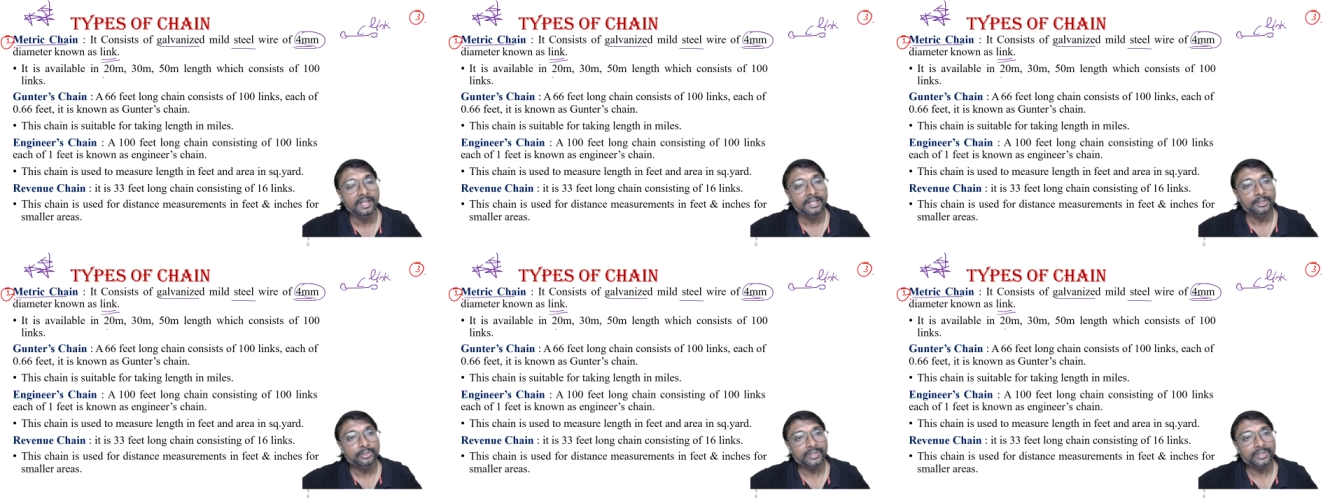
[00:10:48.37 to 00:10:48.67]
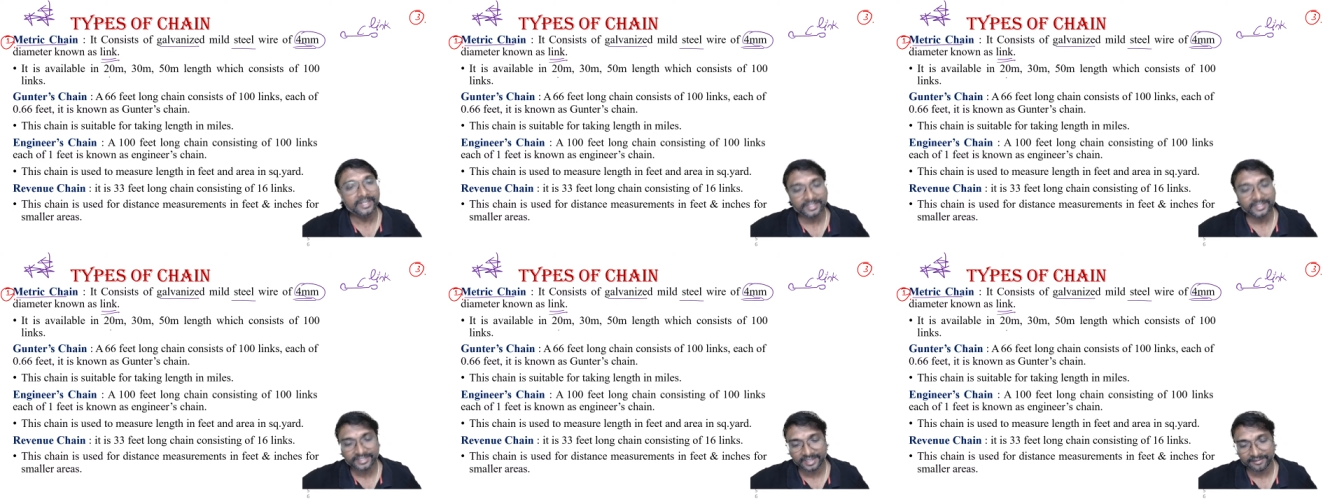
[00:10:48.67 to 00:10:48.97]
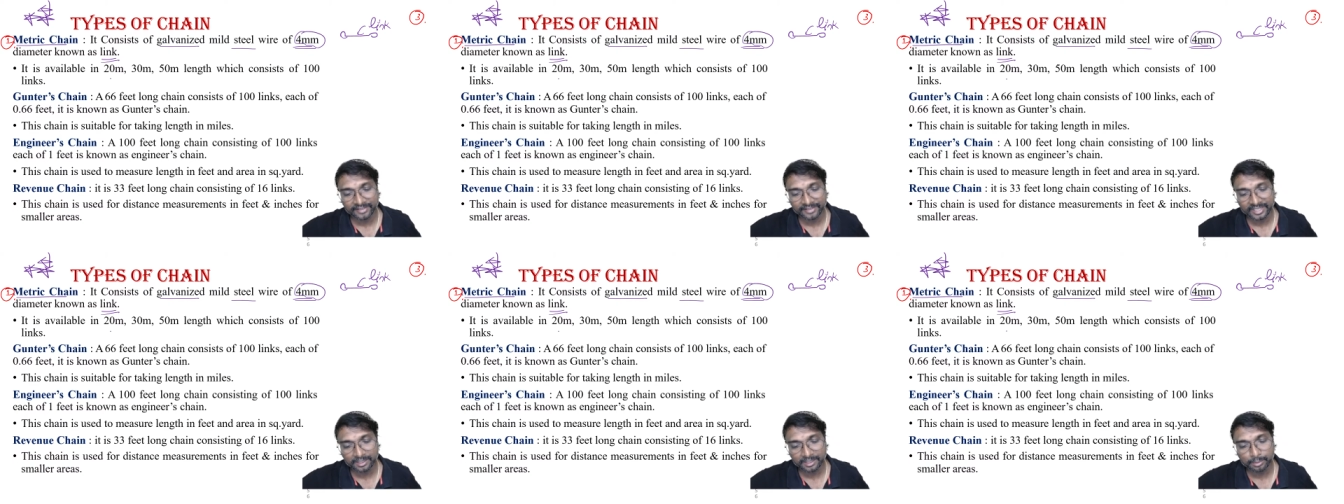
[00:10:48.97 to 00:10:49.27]
So it is
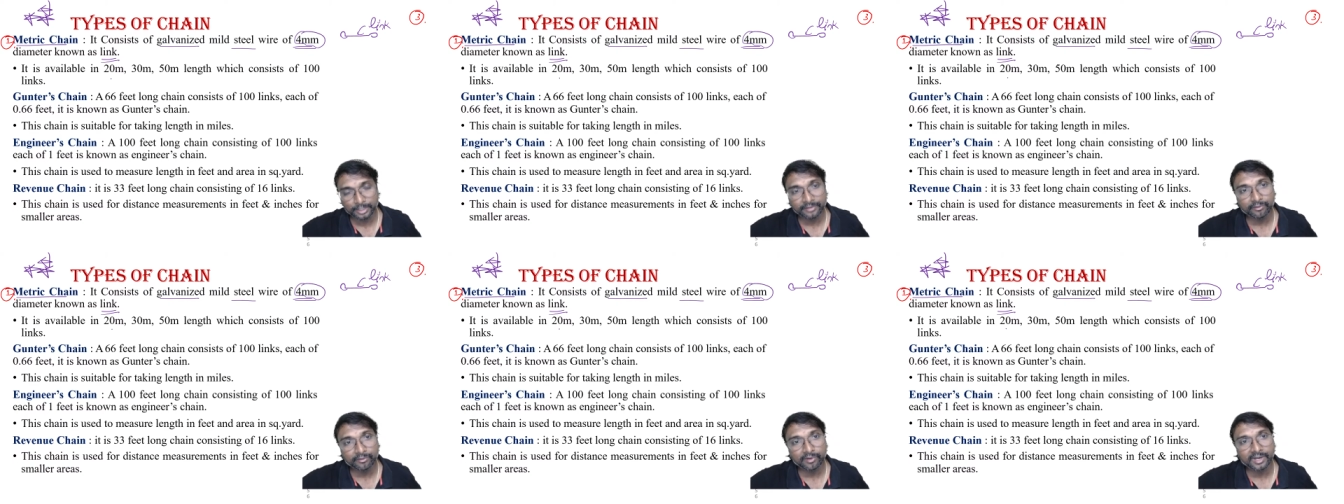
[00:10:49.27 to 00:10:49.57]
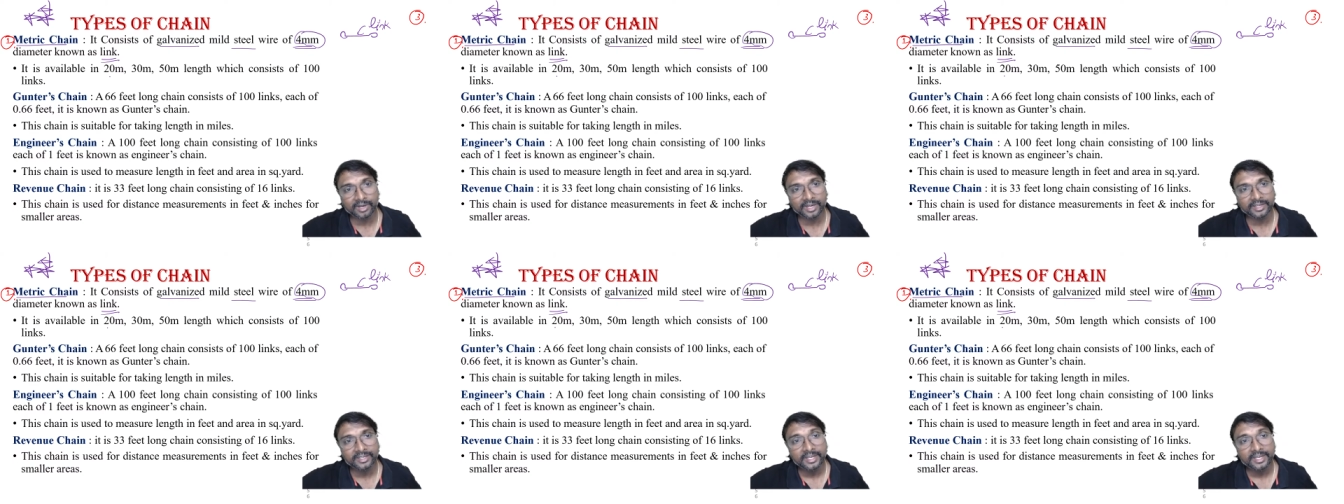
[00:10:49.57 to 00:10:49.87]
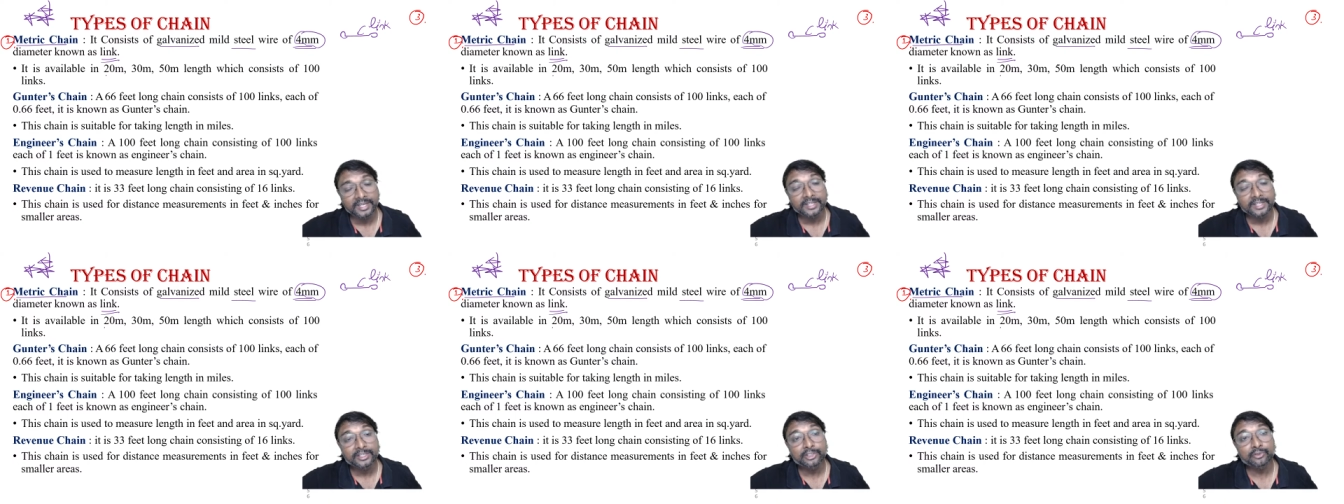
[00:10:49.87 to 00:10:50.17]
available in what?
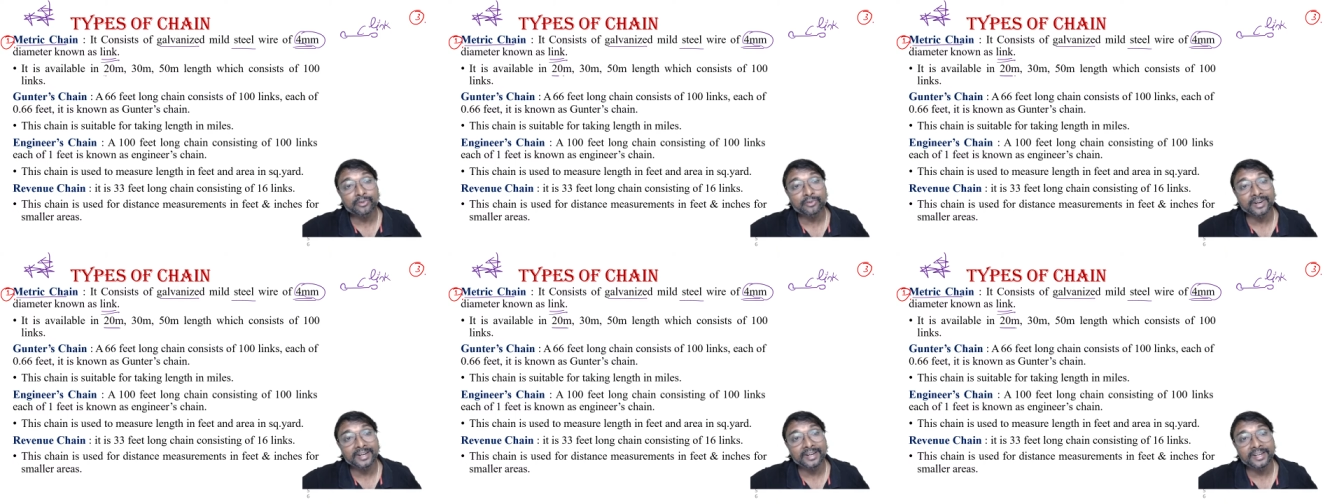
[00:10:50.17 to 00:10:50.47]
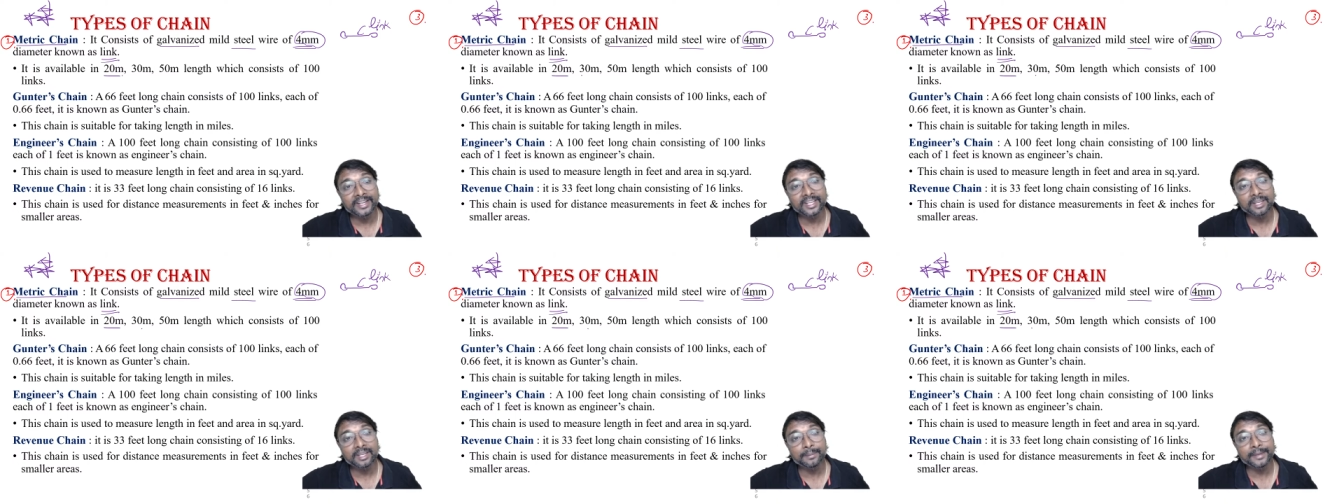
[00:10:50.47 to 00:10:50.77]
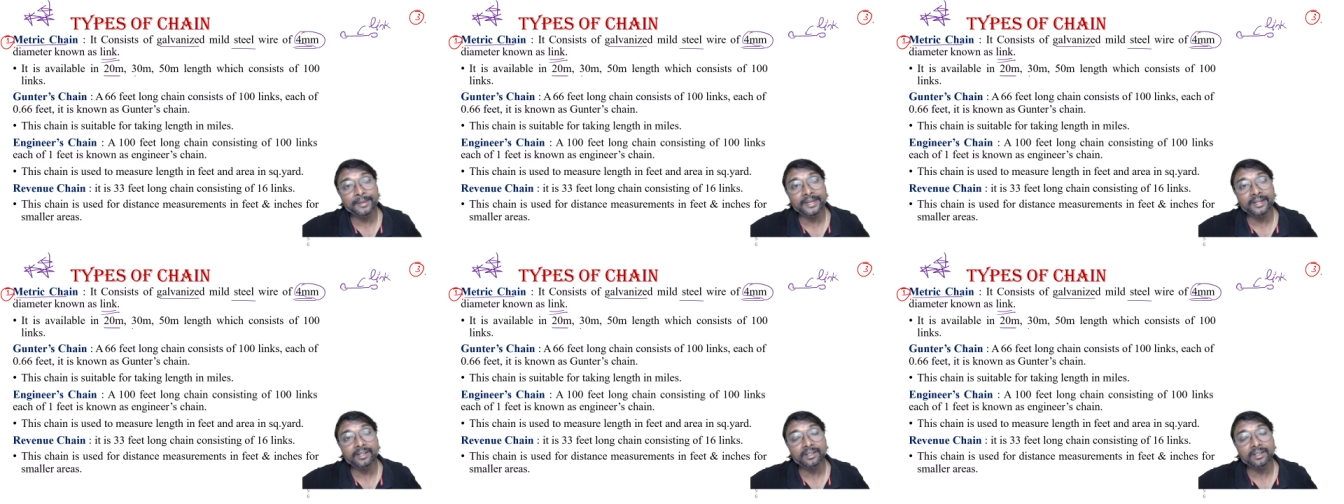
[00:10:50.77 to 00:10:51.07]
20
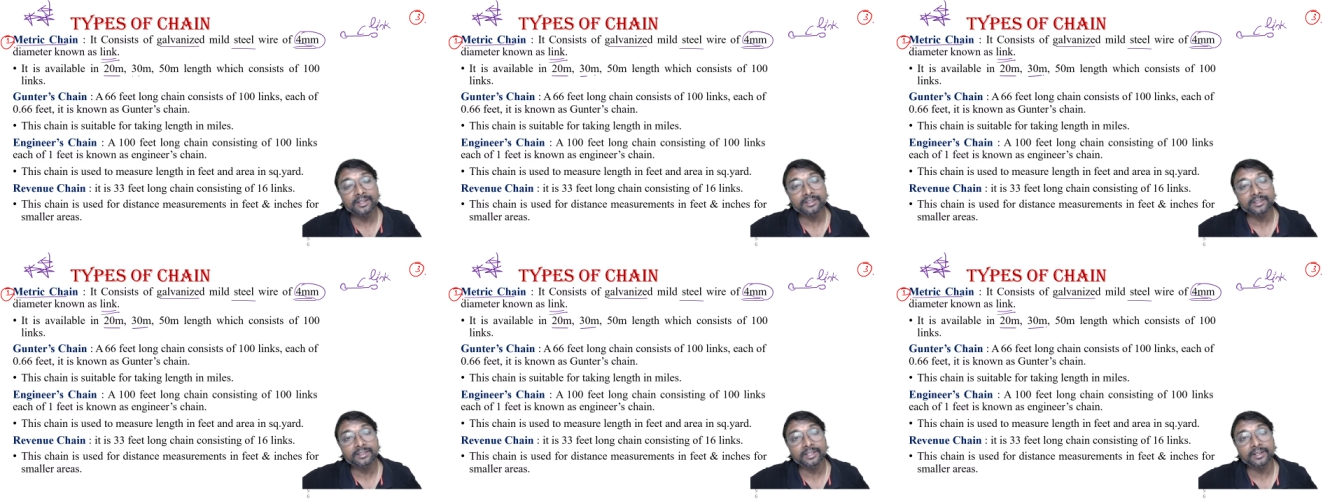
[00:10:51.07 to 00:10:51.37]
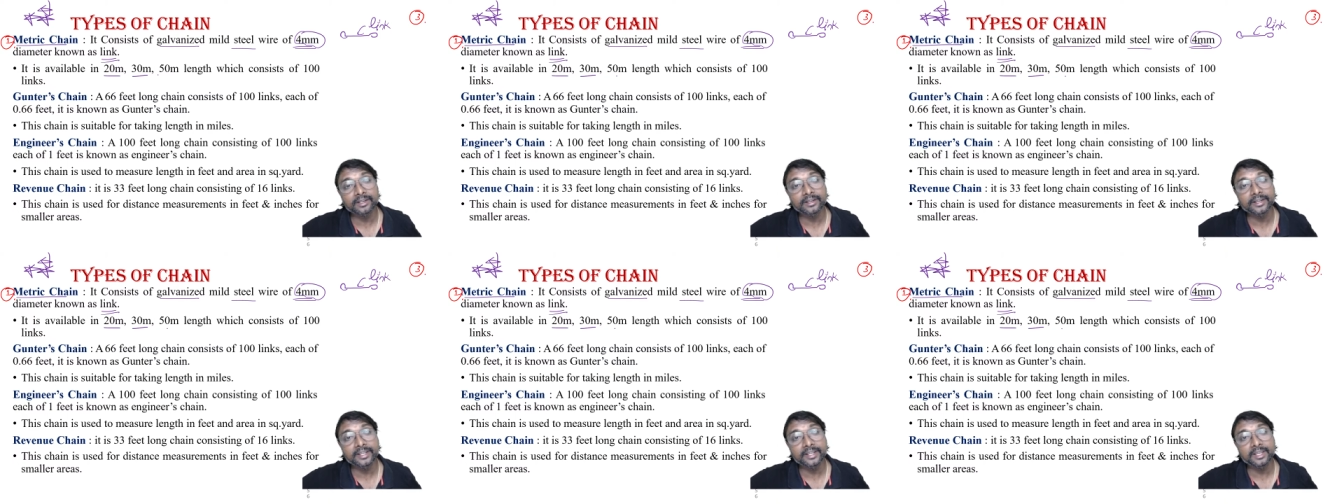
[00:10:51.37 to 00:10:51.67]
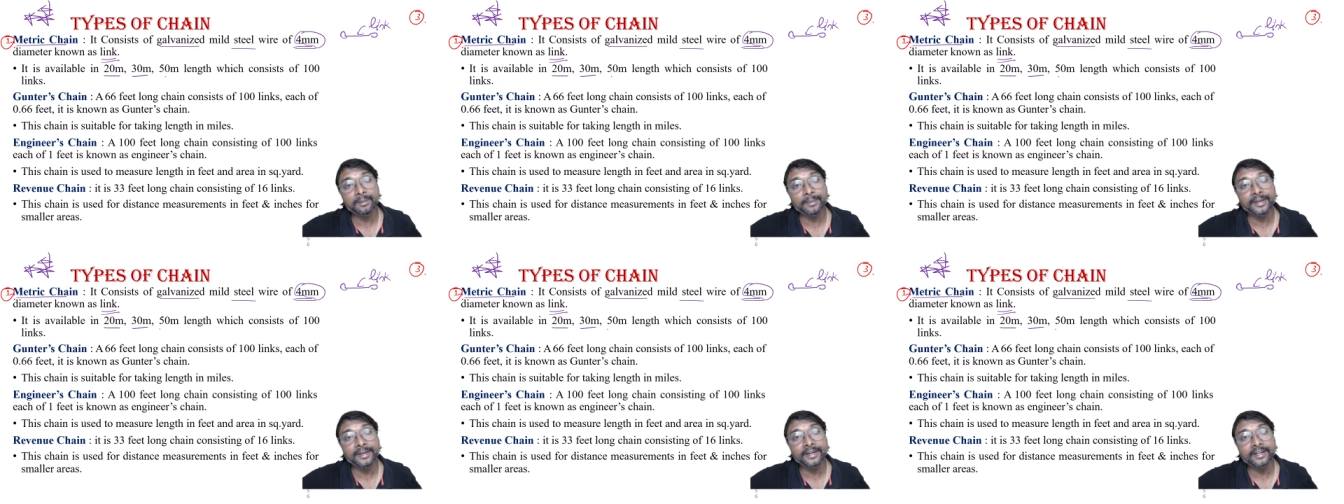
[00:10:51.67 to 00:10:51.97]
meter,
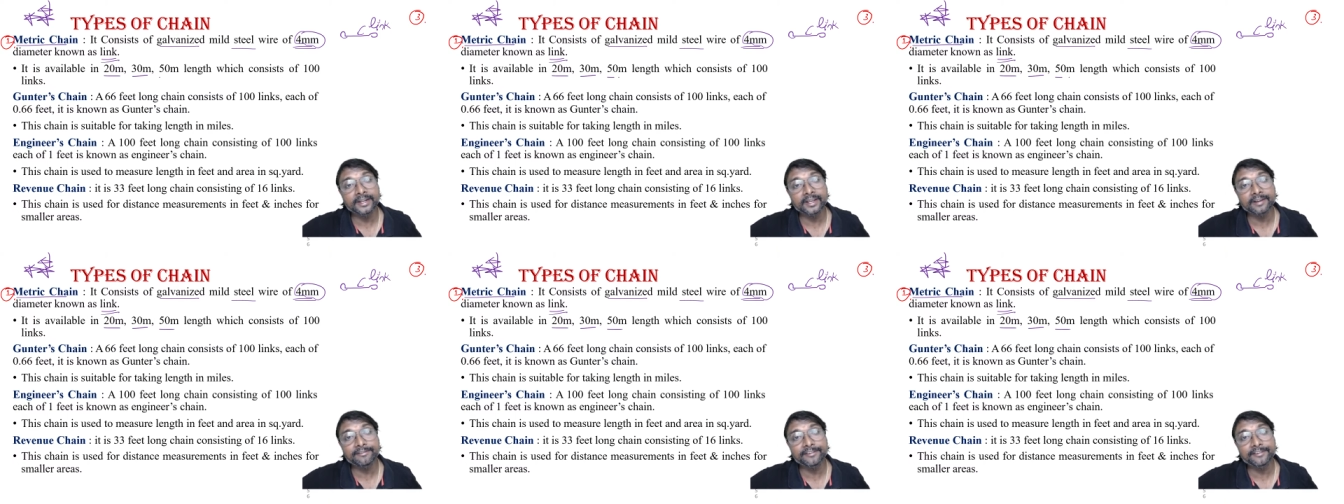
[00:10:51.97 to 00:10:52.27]
30 meter,